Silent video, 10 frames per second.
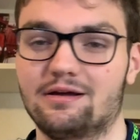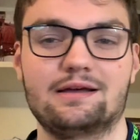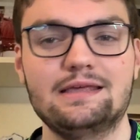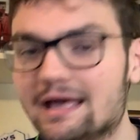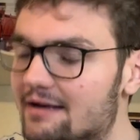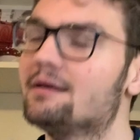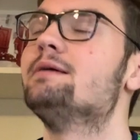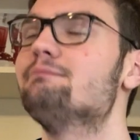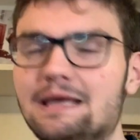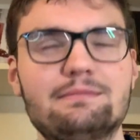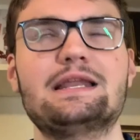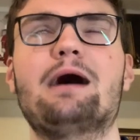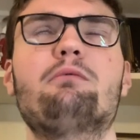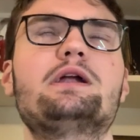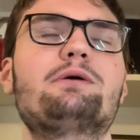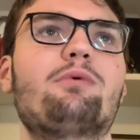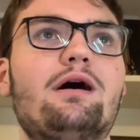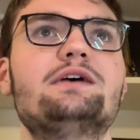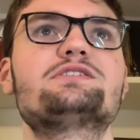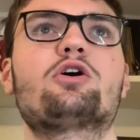Again, maybe not what he
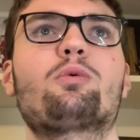was or